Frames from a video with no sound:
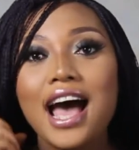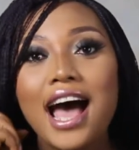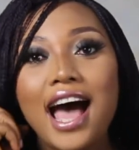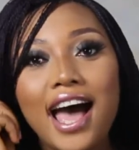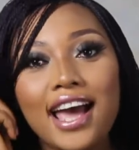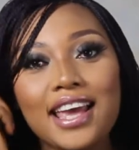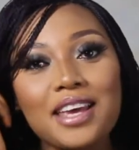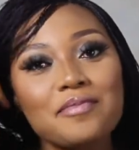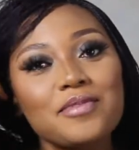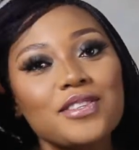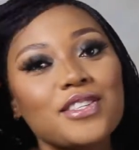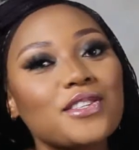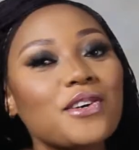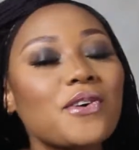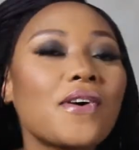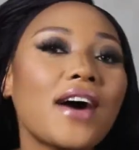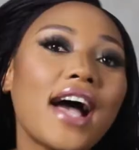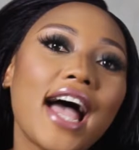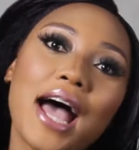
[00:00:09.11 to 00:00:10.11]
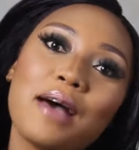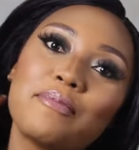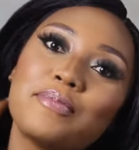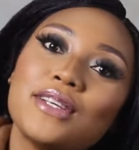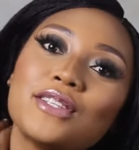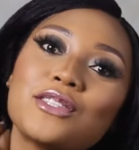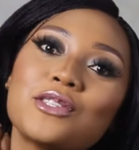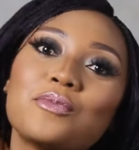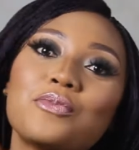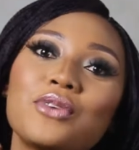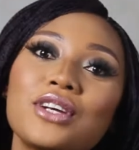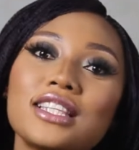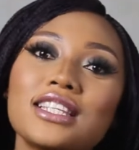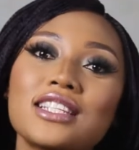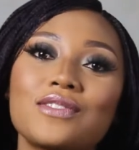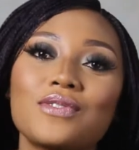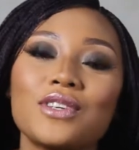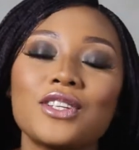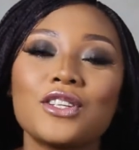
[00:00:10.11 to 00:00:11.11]
I am so happy to bring
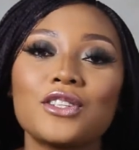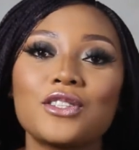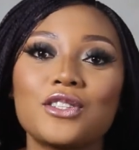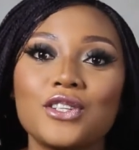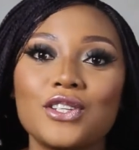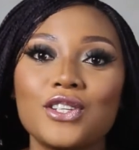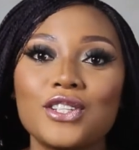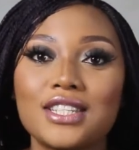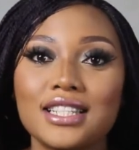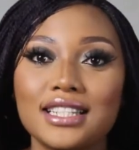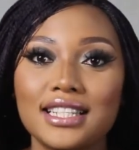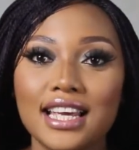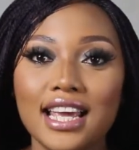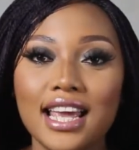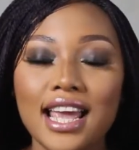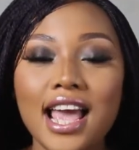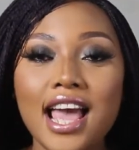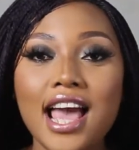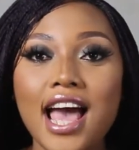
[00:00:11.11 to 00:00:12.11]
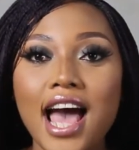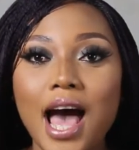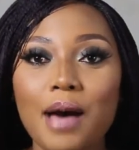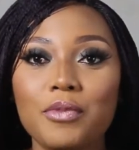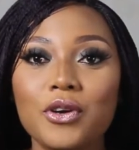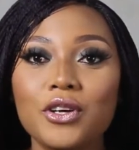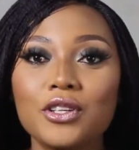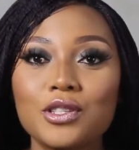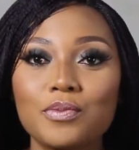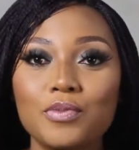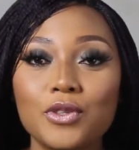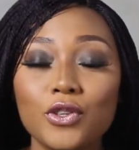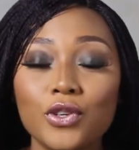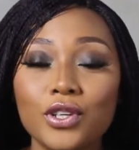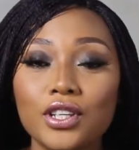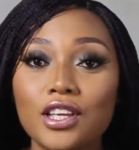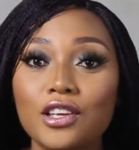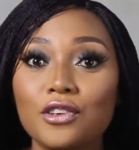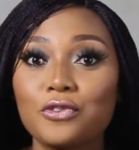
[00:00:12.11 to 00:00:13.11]
this video to you today. I'm going to be
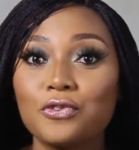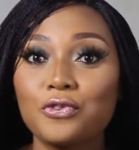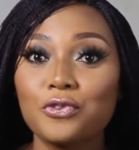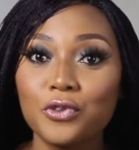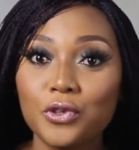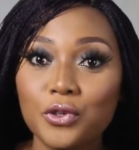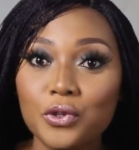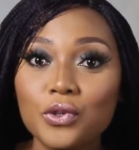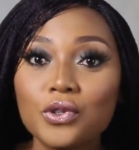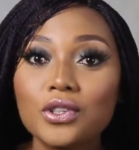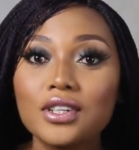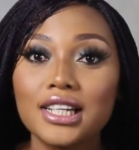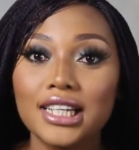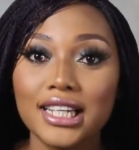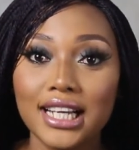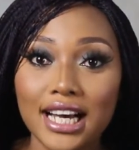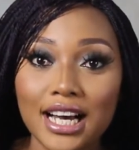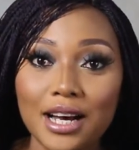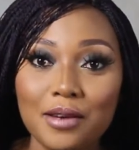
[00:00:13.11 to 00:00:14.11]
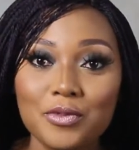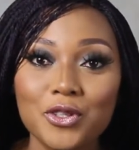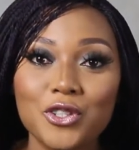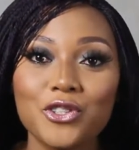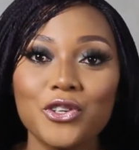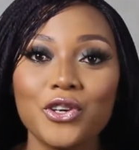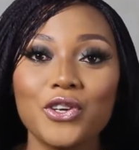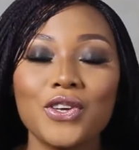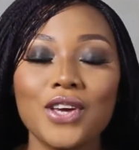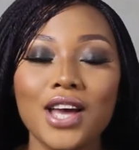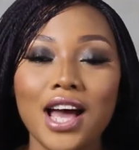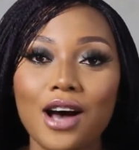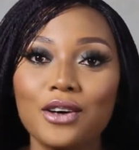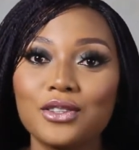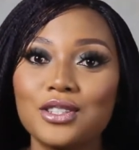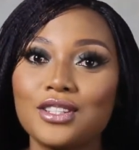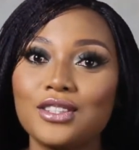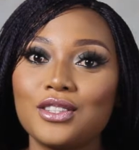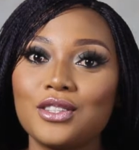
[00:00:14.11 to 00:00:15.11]
doing a full glam, showing you
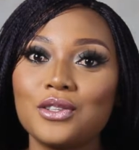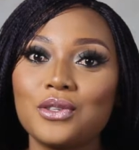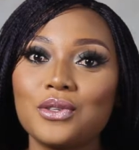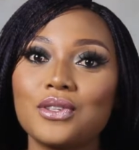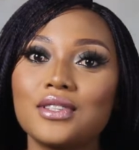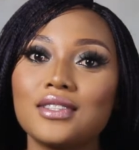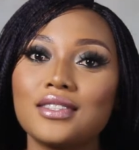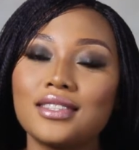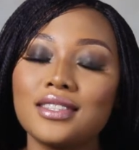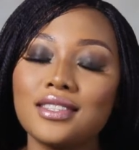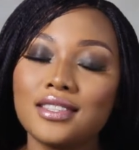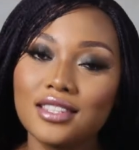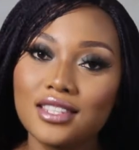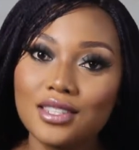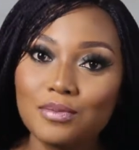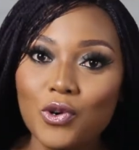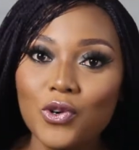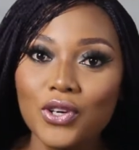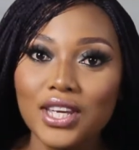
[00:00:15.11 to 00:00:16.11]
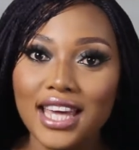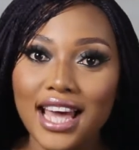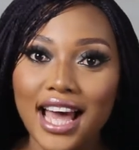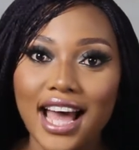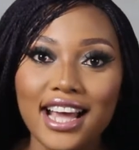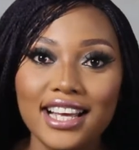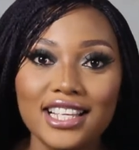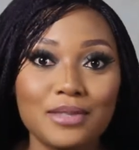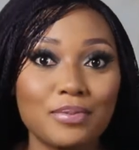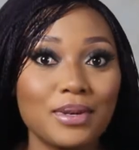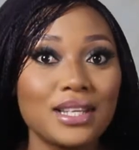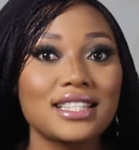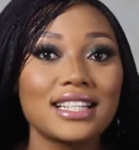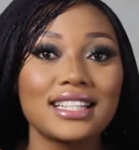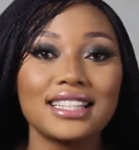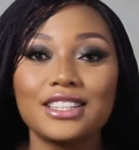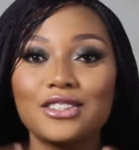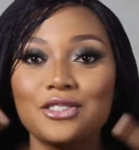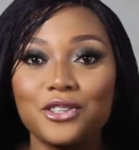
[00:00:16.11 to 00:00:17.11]
how to do smoky eyes,
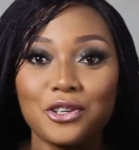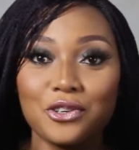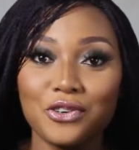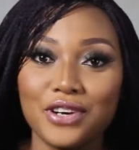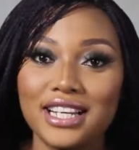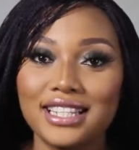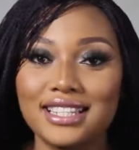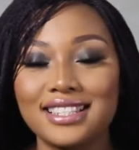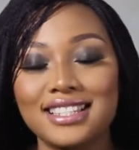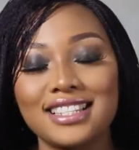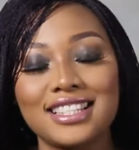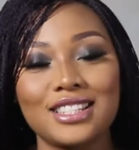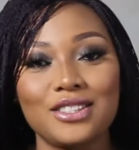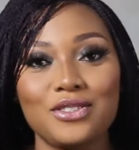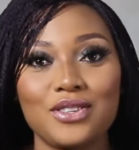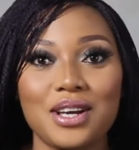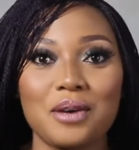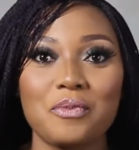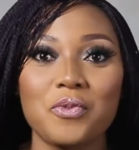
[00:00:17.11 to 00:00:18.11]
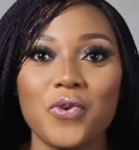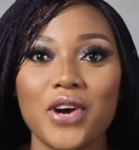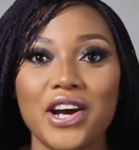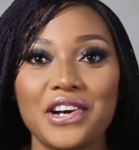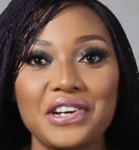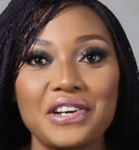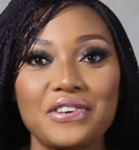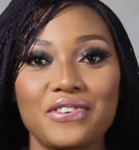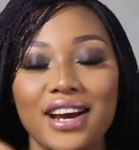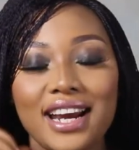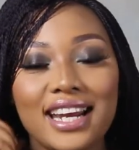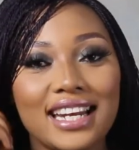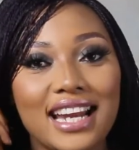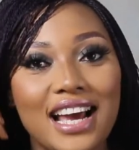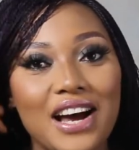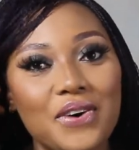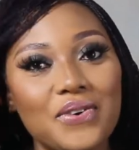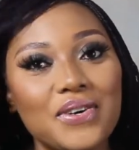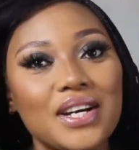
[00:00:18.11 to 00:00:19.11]
basically to create this look I'm wearing right
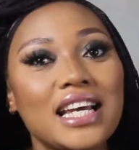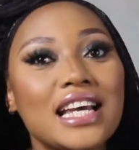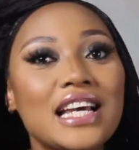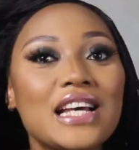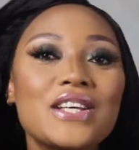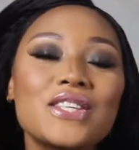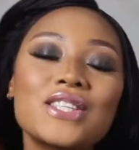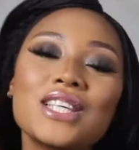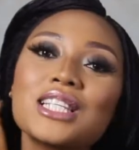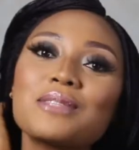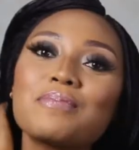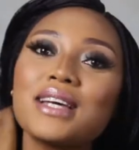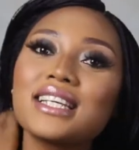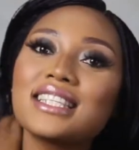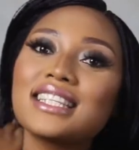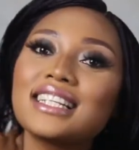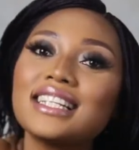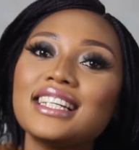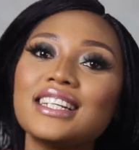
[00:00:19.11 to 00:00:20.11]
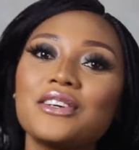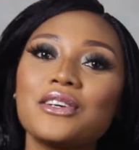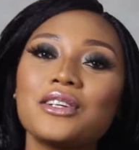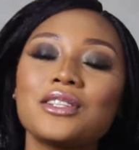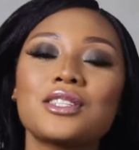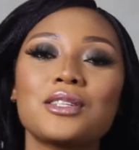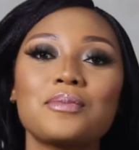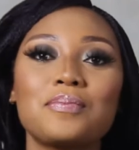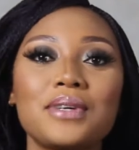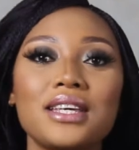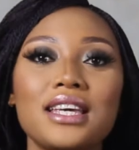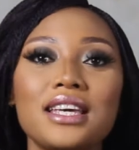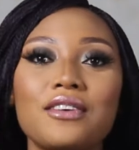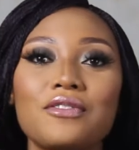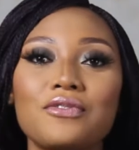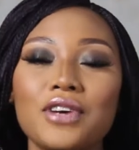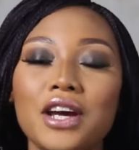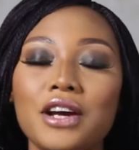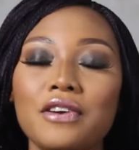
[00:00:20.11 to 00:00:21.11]
now. So it's basically going to be
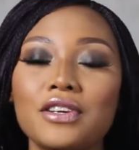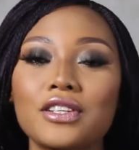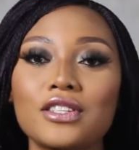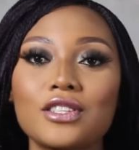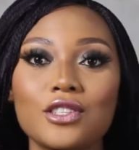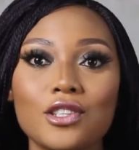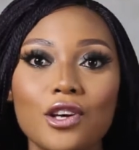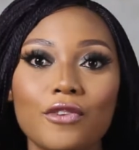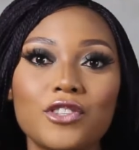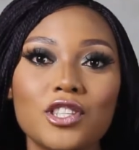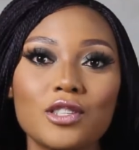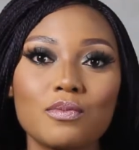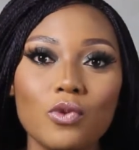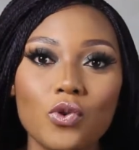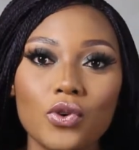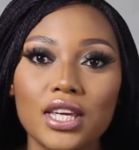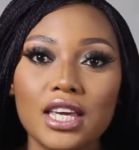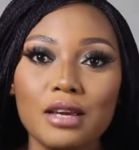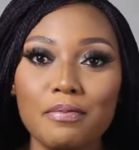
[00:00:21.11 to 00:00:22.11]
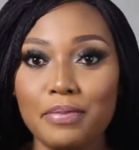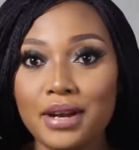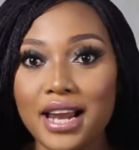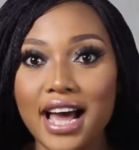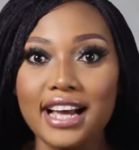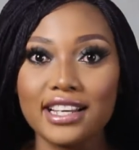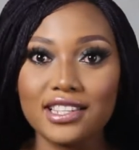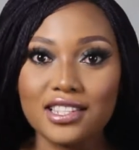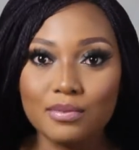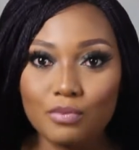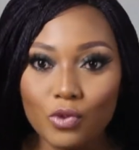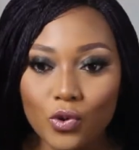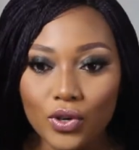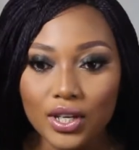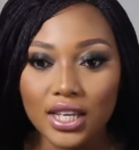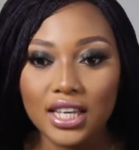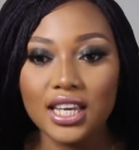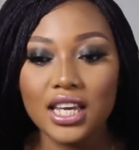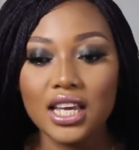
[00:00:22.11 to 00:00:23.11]
a very soft smoky, black
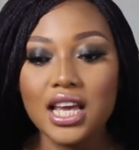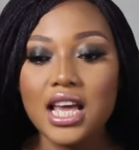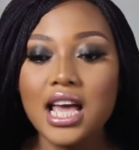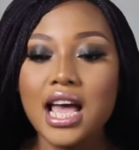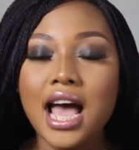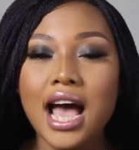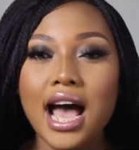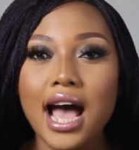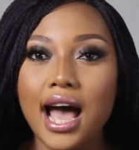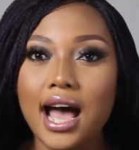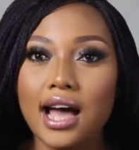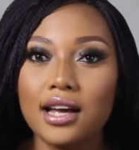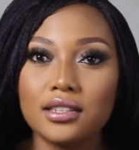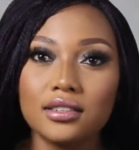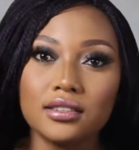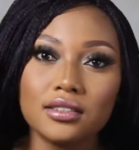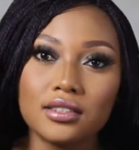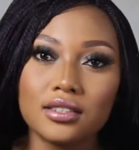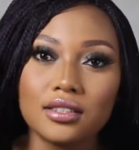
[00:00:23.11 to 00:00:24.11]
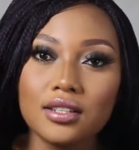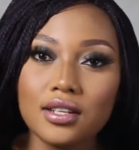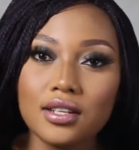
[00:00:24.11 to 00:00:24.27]
smoky, and